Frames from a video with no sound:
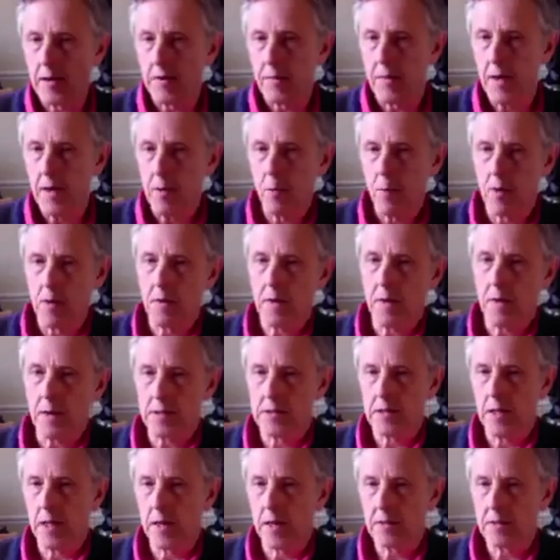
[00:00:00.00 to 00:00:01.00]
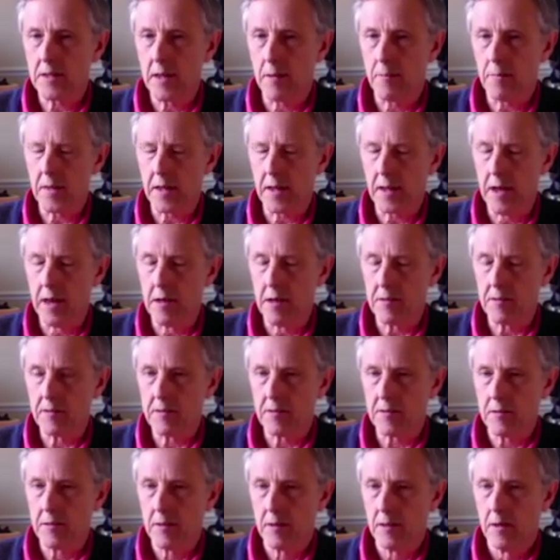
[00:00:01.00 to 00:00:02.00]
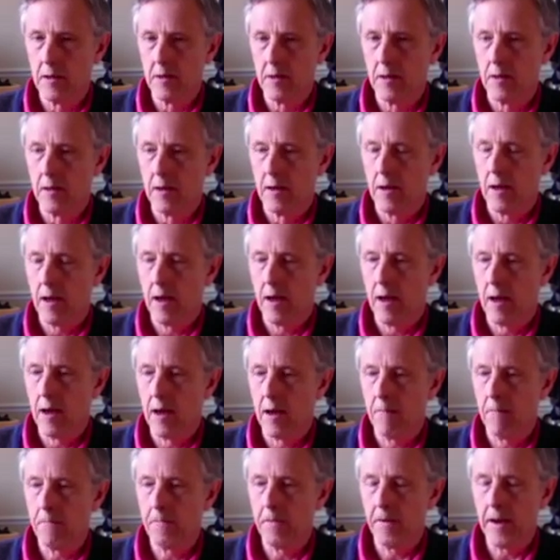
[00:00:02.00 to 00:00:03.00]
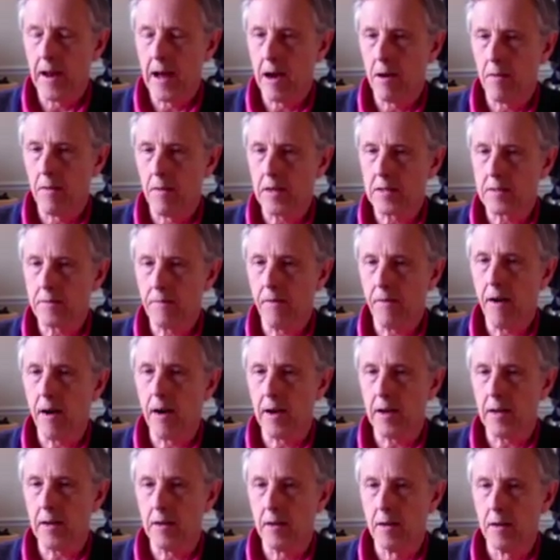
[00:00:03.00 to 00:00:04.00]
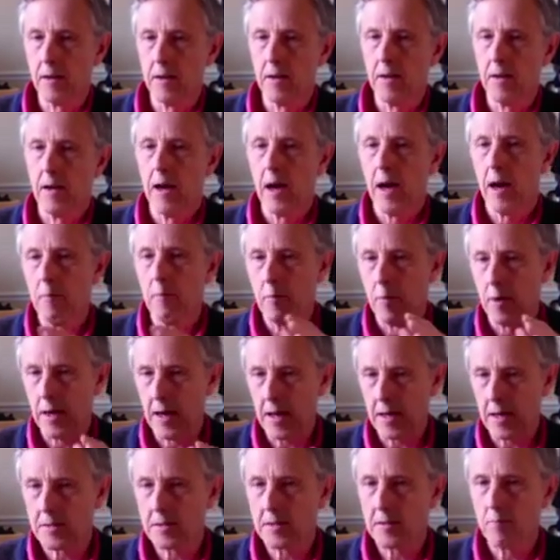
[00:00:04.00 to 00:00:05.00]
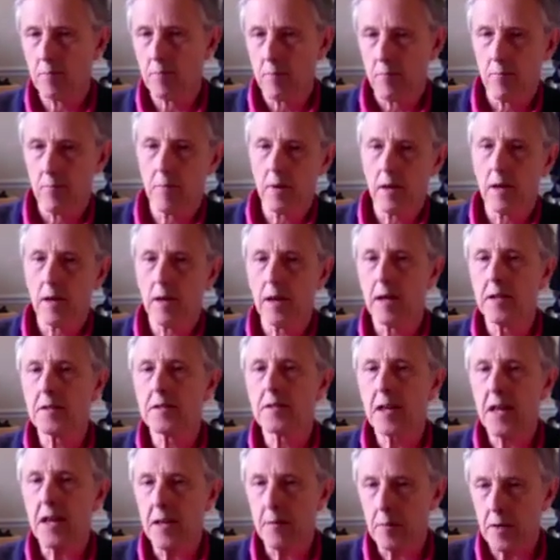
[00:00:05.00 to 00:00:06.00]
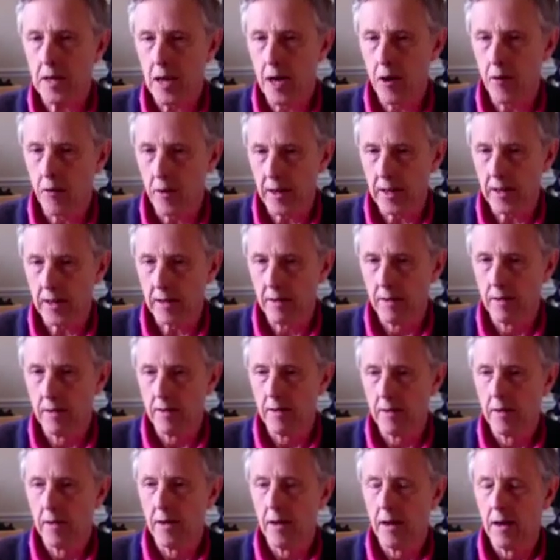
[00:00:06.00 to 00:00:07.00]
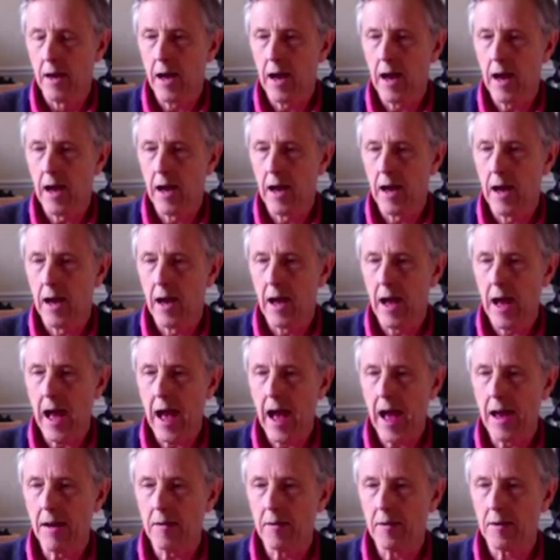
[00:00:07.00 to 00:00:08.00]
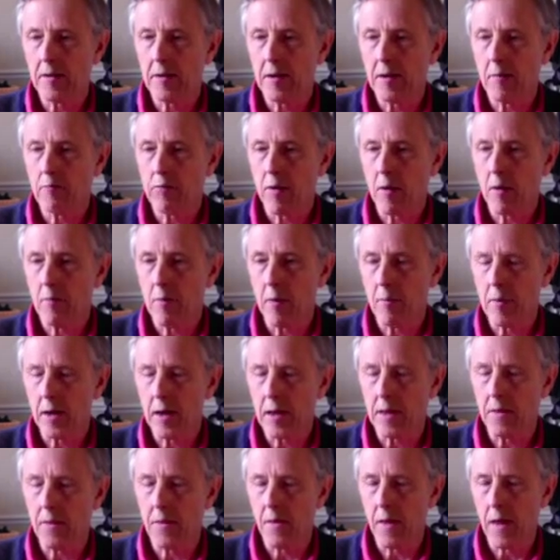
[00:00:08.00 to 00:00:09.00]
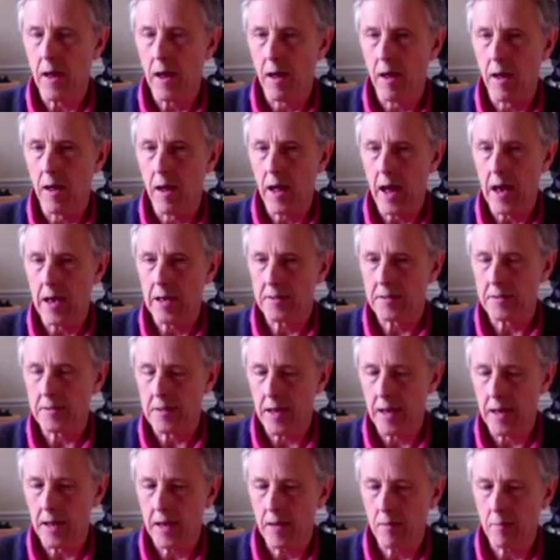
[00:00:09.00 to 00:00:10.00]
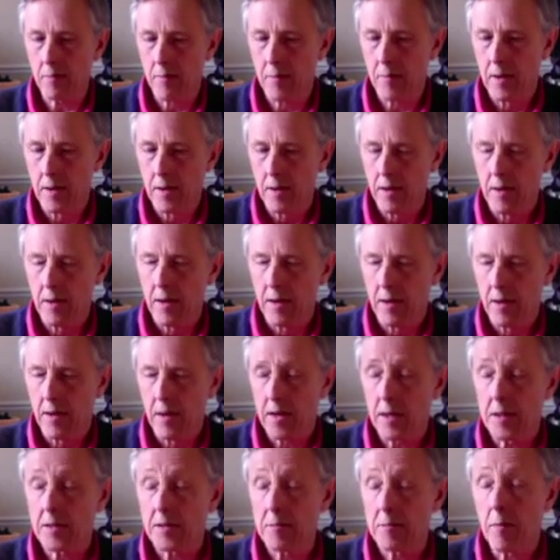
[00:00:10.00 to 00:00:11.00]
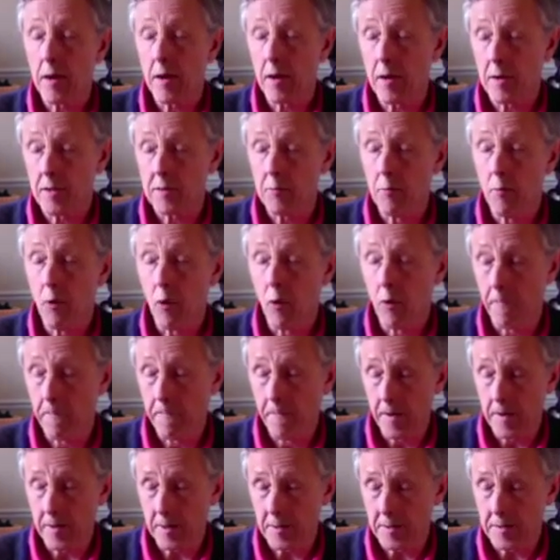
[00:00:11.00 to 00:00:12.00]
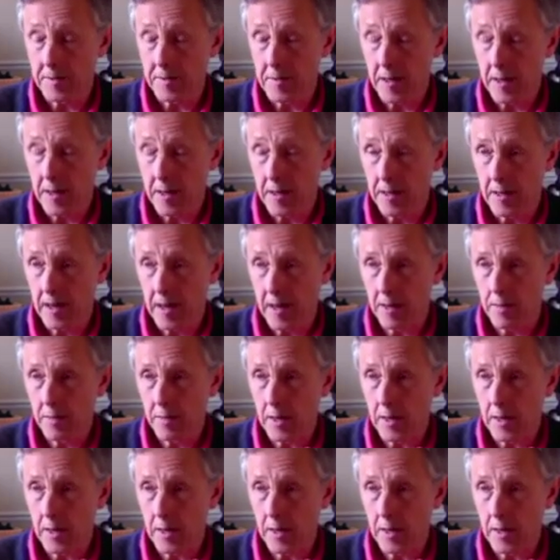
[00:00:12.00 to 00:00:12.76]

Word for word: If they want to think it's like something else for now, that's fine. But let's keep going, and probably they'll, as they experience more focusing and